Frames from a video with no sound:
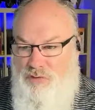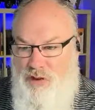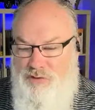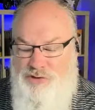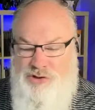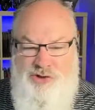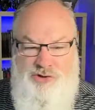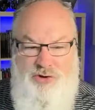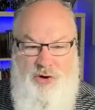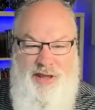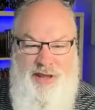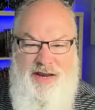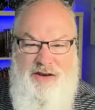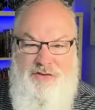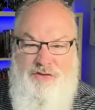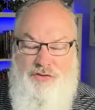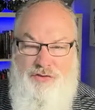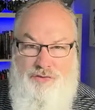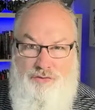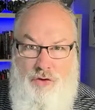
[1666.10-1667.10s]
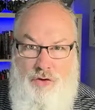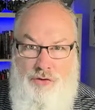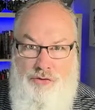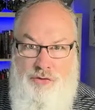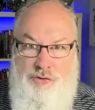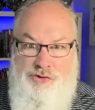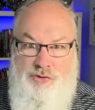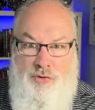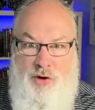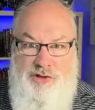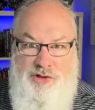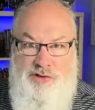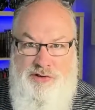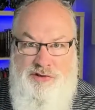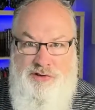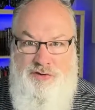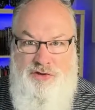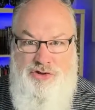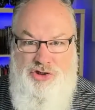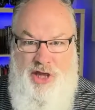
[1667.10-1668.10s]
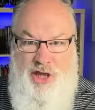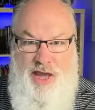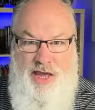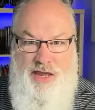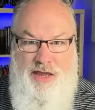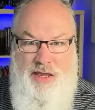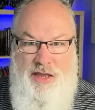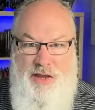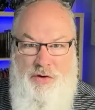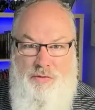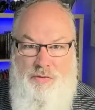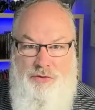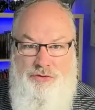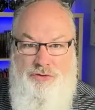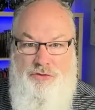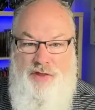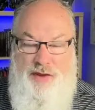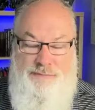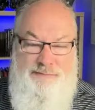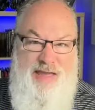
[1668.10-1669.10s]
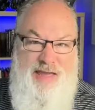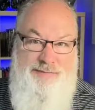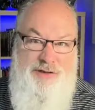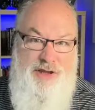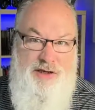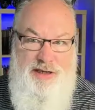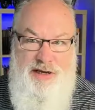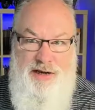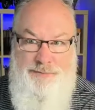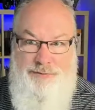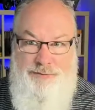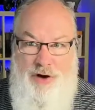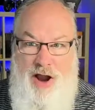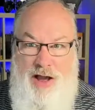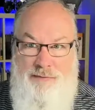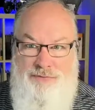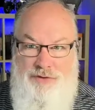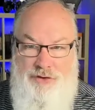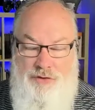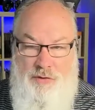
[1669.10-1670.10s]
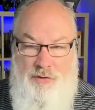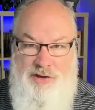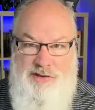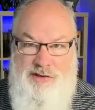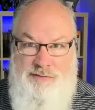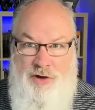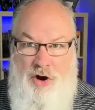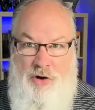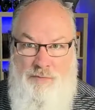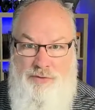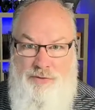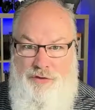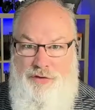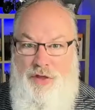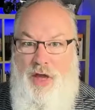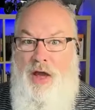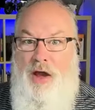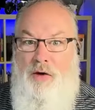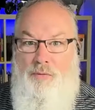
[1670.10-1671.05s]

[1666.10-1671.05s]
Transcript: Just go ahead and throw those questions in the chat. We'll do that. Maybe you need a prompt that you want some help with.